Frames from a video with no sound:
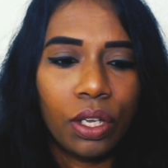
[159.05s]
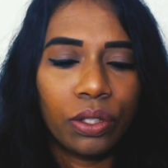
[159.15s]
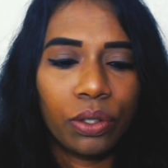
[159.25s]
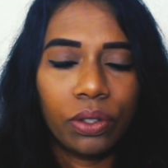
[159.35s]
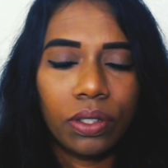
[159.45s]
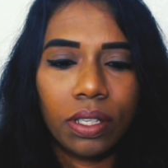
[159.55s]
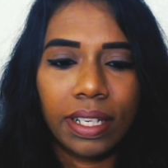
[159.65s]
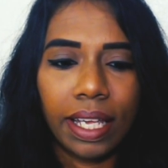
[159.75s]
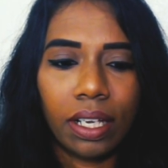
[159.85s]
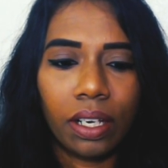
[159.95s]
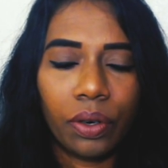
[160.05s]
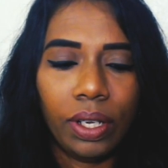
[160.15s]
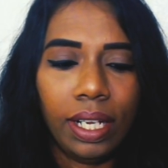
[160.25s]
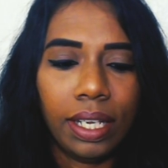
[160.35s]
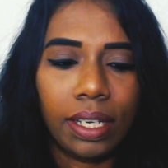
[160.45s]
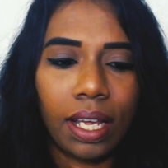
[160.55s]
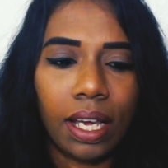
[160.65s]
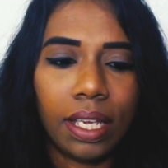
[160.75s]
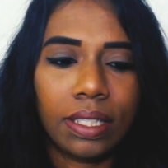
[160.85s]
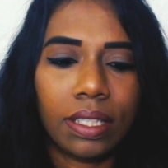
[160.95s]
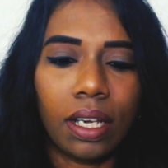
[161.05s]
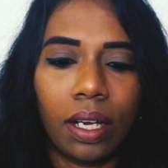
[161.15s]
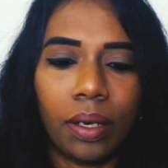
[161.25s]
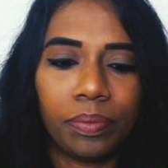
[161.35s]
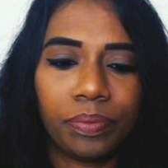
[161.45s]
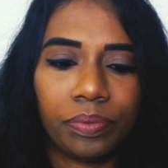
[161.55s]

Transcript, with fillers: So this is like a really nice uh,